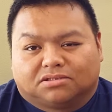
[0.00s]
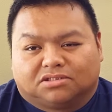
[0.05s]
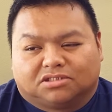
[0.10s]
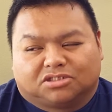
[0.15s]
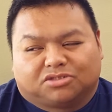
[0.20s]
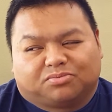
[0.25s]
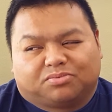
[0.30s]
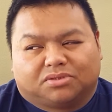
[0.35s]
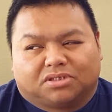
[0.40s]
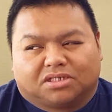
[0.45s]

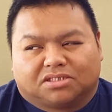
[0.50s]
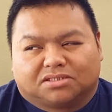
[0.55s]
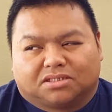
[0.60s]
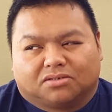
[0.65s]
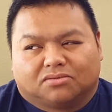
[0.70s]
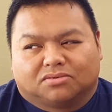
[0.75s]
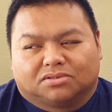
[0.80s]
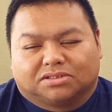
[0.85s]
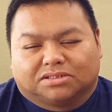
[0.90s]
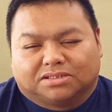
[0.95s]
just because
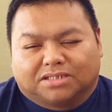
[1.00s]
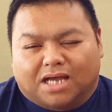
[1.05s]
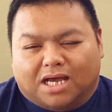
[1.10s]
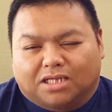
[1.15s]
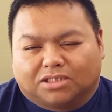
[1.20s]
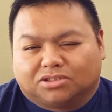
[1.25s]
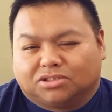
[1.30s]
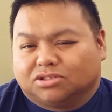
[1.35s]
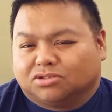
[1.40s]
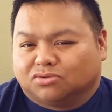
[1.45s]
I was
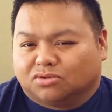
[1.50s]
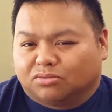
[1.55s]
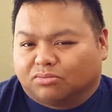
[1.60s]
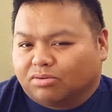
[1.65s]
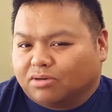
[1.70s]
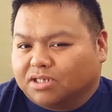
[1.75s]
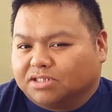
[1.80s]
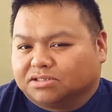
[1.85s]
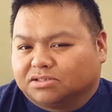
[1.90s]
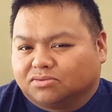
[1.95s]
not too
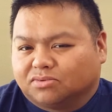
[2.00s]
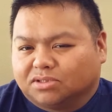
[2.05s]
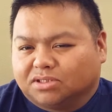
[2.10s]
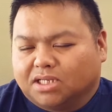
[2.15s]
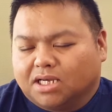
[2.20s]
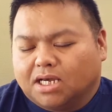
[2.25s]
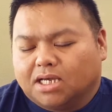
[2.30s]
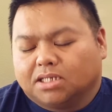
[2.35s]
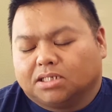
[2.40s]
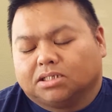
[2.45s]
impressed with
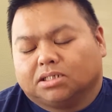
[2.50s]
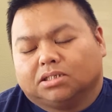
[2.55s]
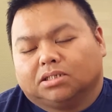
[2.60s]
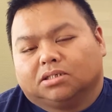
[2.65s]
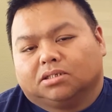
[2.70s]
that.